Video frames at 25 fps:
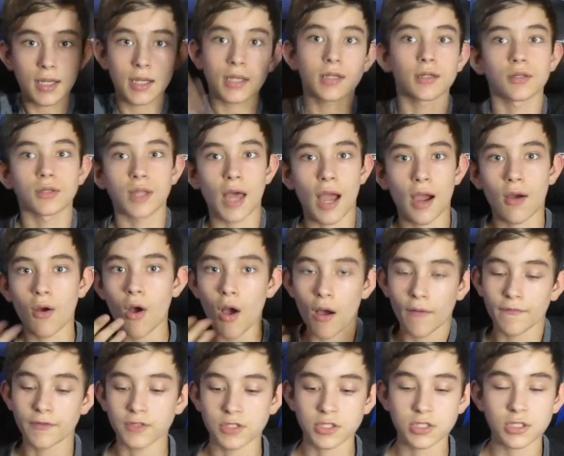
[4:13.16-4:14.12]
and allow
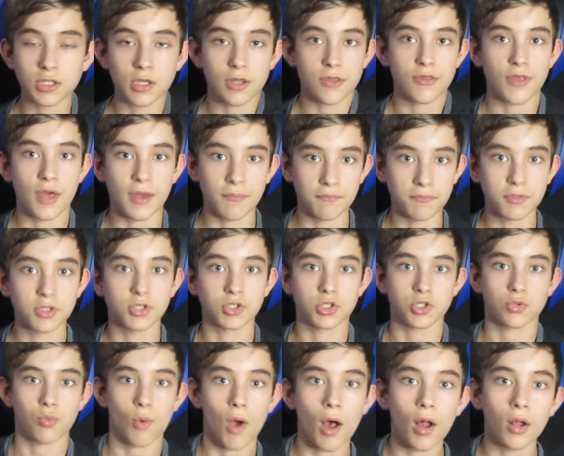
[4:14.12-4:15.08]
obviously them to
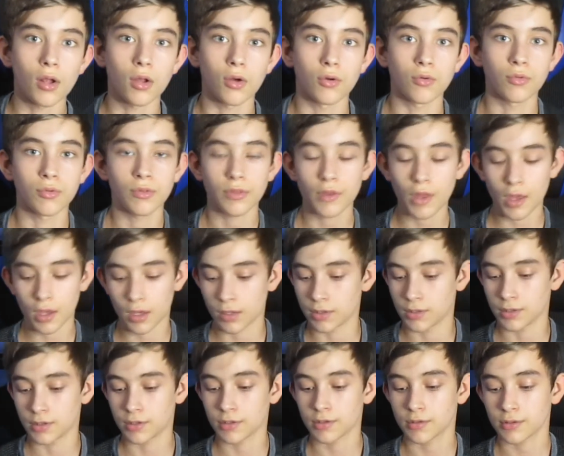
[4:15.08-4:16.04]
swallow
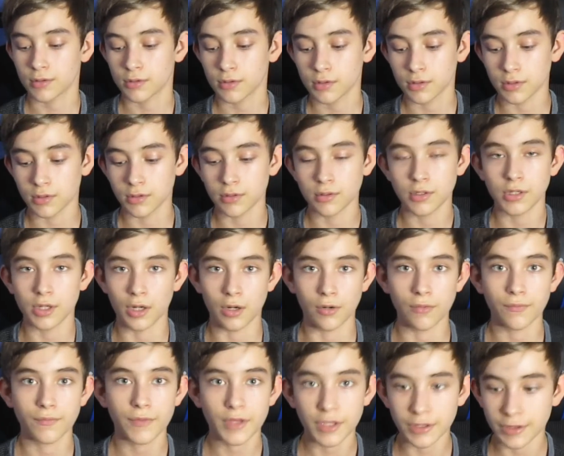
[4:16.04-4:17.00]
and,
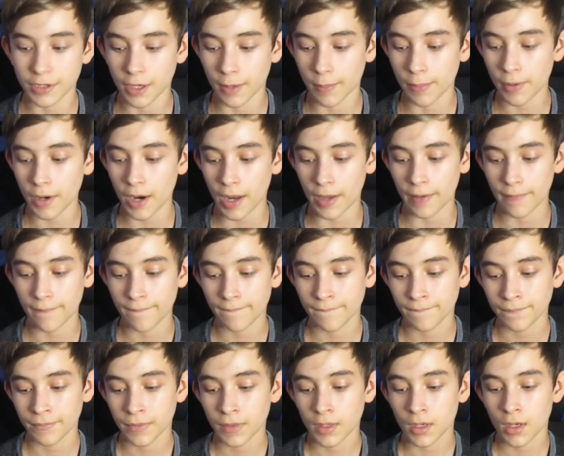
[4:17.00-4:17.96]
eat their prey.
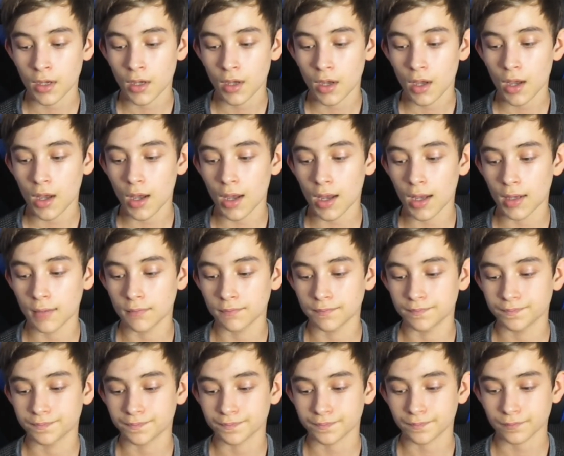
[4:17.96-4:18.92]

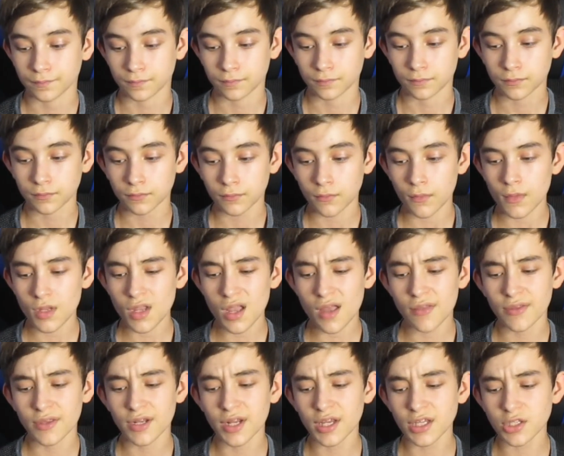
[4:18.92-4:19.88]

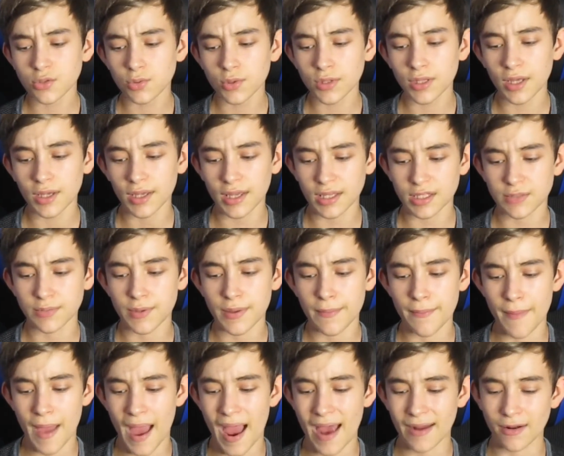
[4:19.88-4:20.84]
The next one that gets me
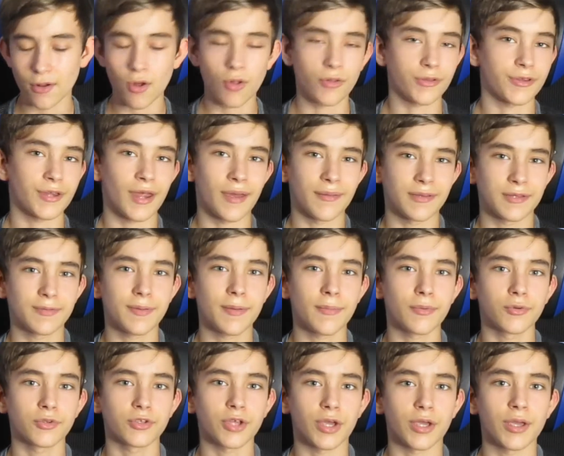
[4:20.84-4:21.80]
mad all the time is
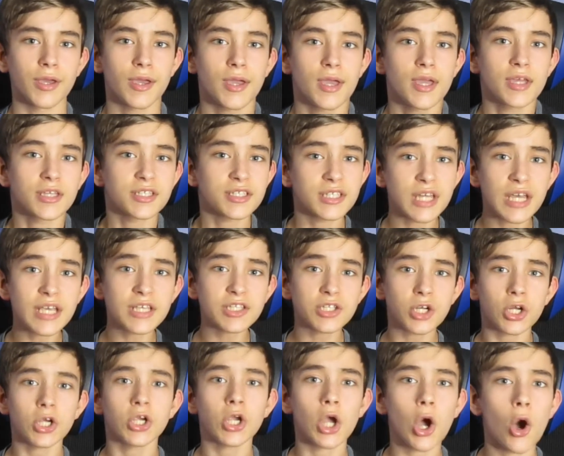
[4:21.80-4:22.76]
people say, snakes
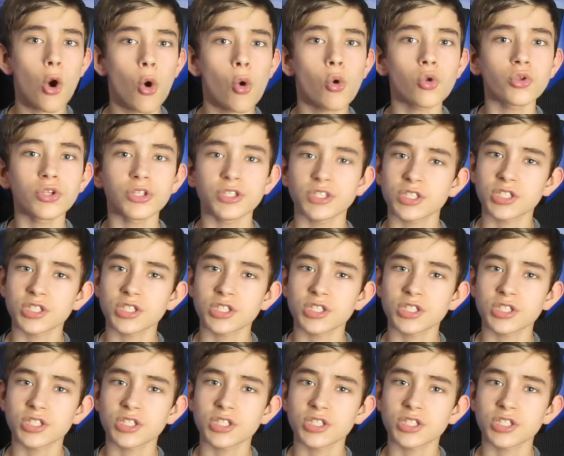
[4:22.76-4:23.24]
are cold and